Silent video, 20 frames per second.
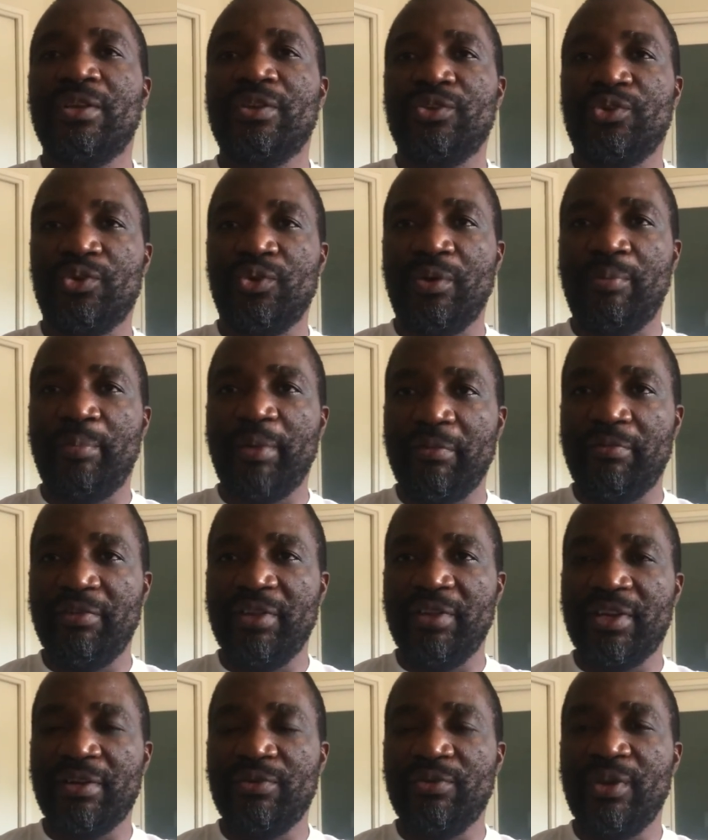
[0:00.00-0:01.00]
You are
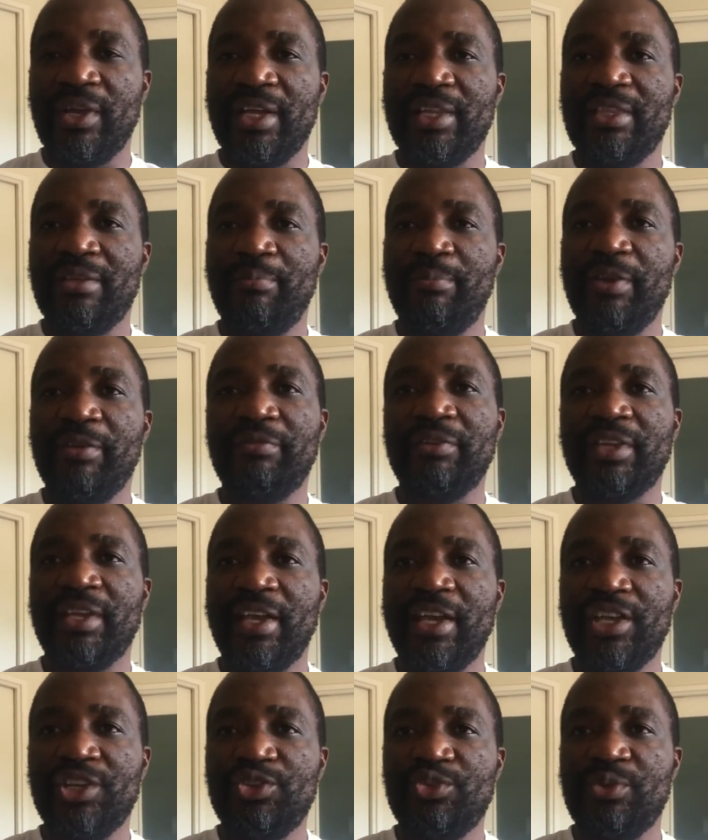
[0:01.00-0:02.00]
perfect. You are at the perfect
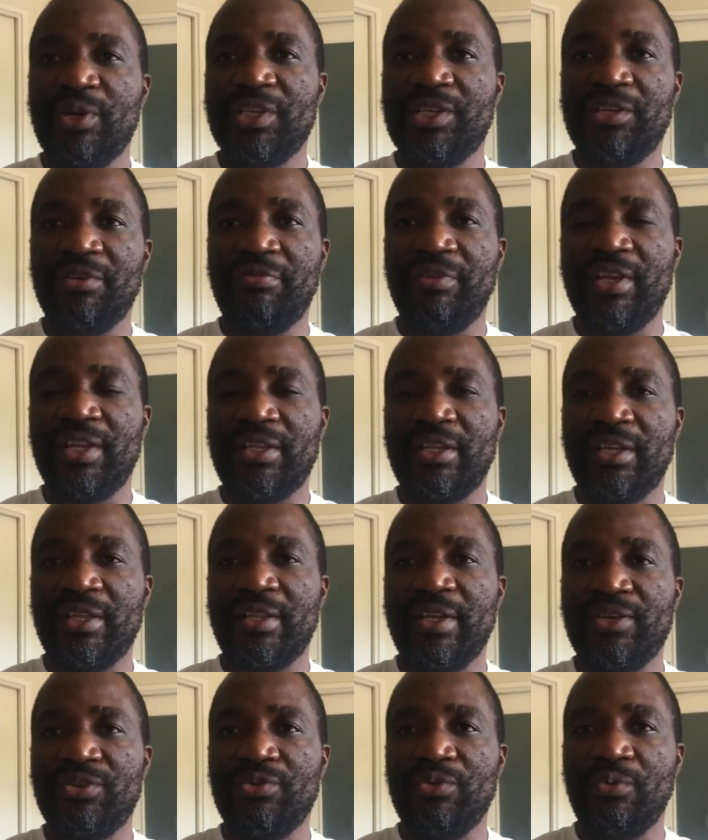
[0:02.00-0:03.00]
age to achieve anything
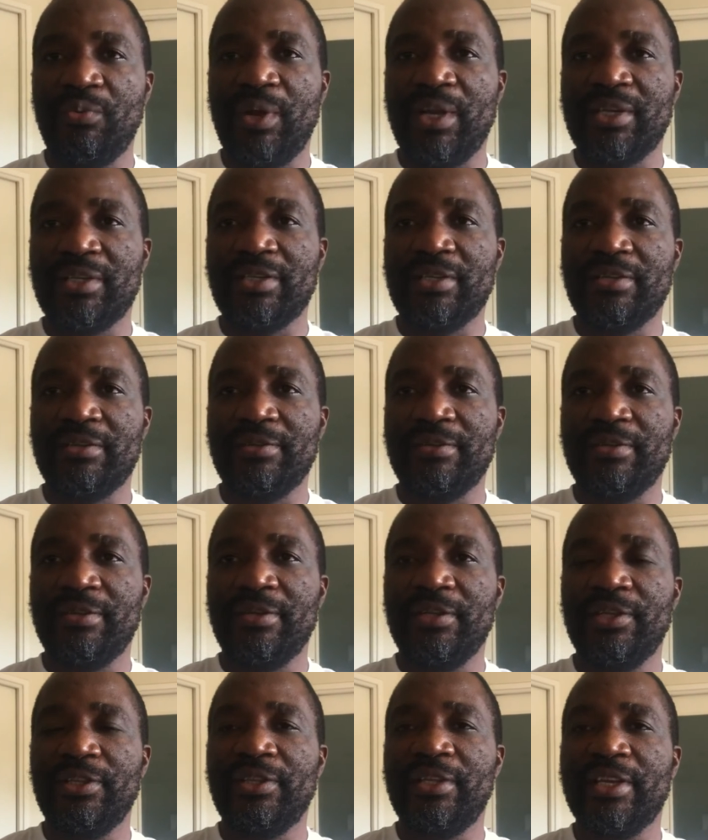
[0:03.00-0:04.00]
that you want.
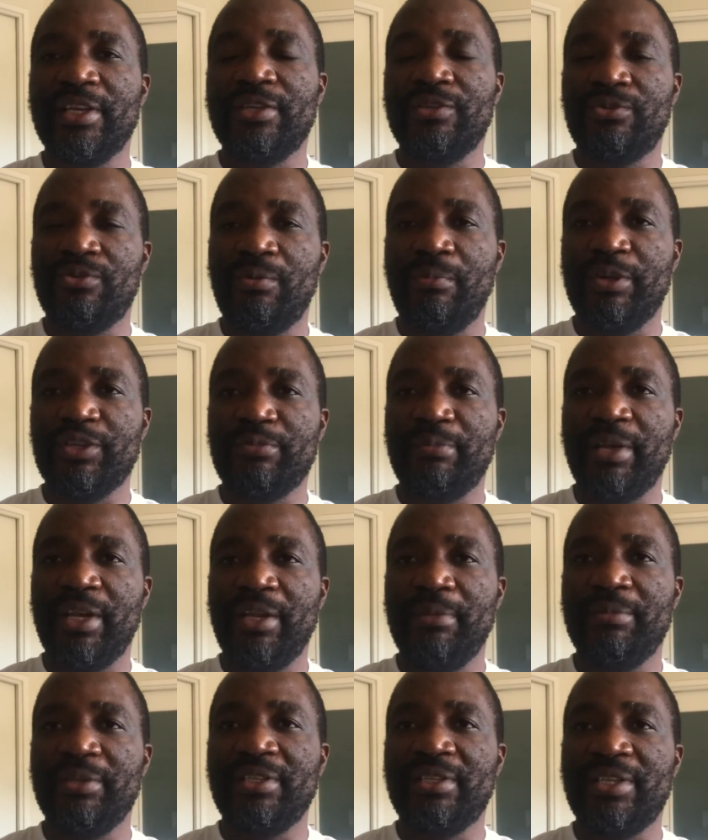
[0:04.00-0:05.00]
Thank you so much. My
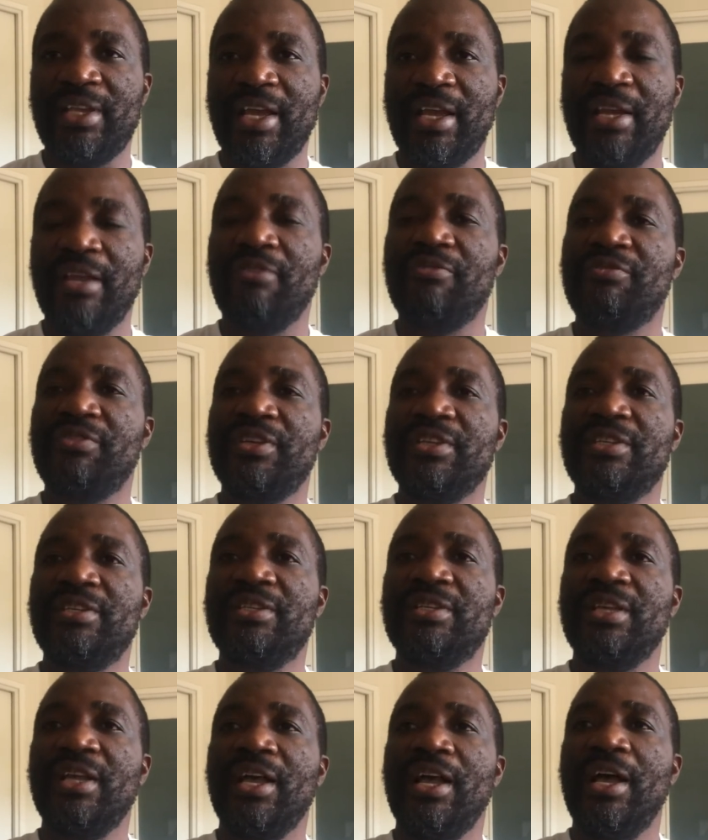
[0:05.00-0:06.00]
name is Stan. If
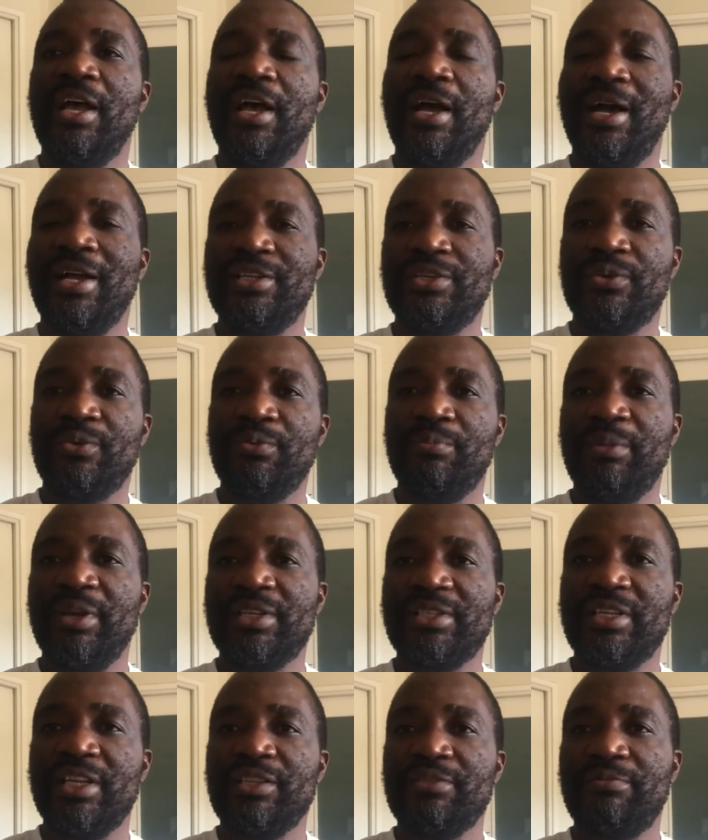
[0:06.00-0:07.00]
this article
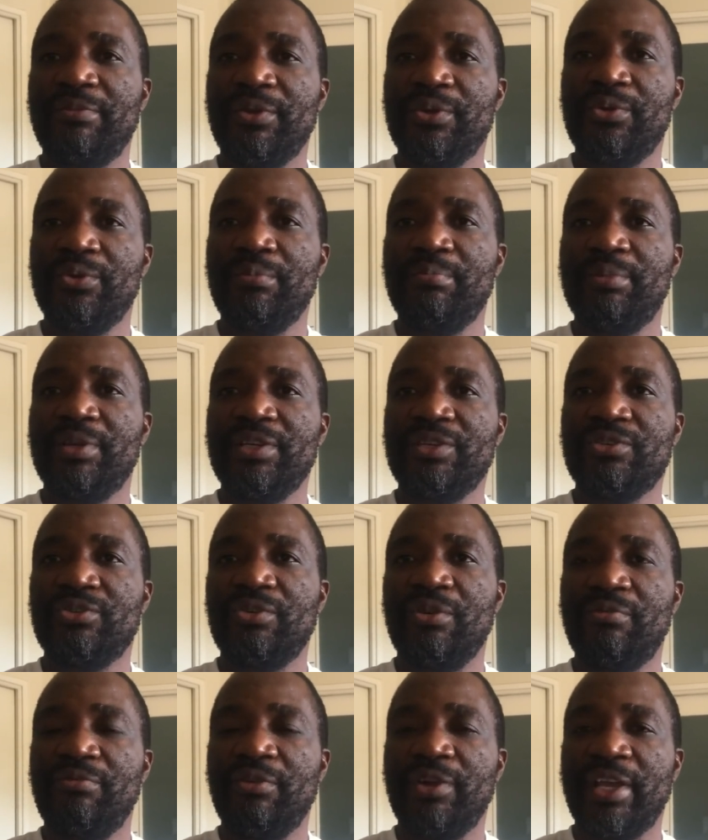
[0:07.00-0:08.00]
makes sense for you, please
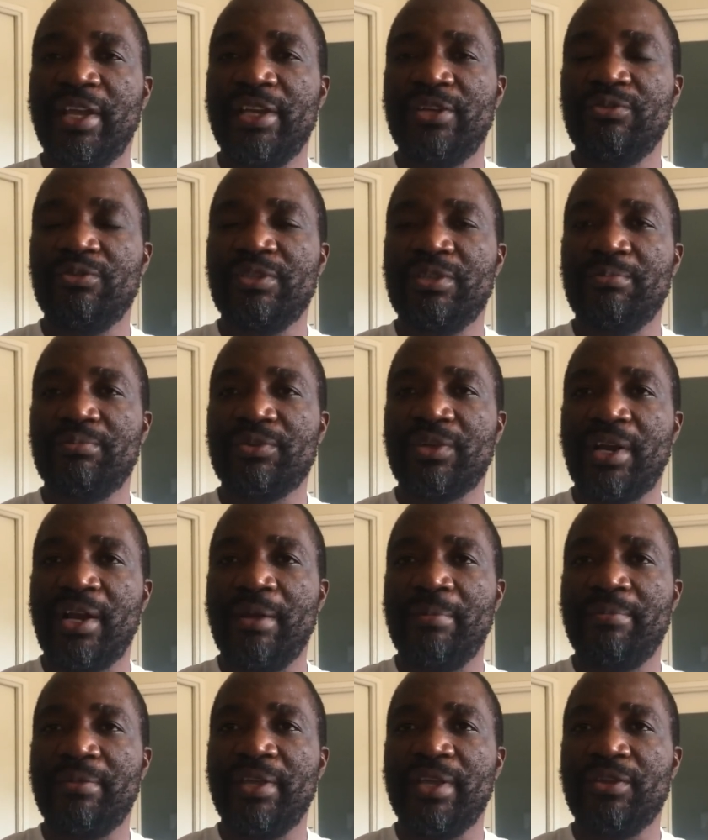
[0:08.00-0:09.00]
don't forget to
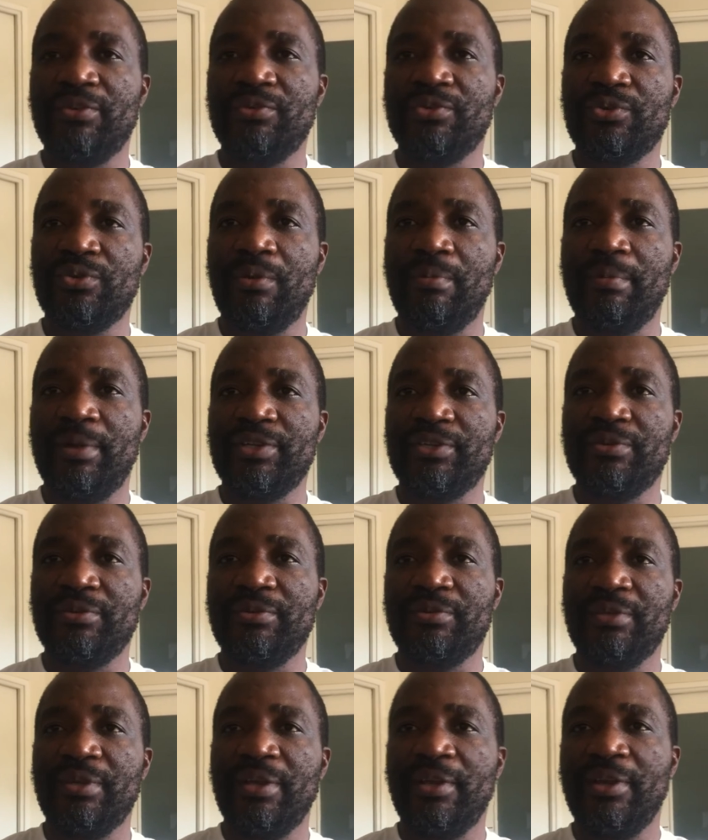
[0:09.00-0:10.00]
subscribe. Thank you so much.
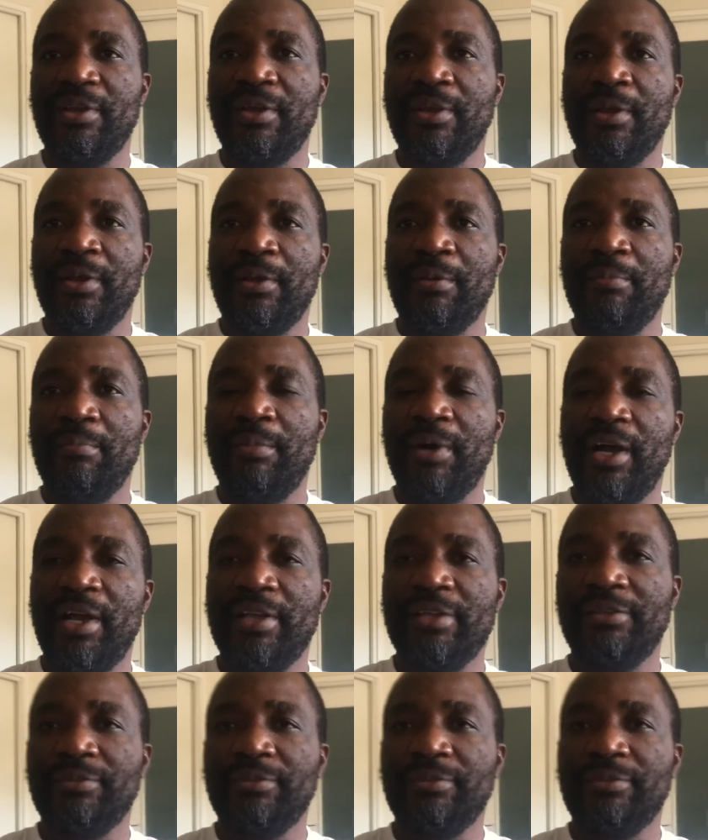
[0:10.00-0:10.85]
Bye.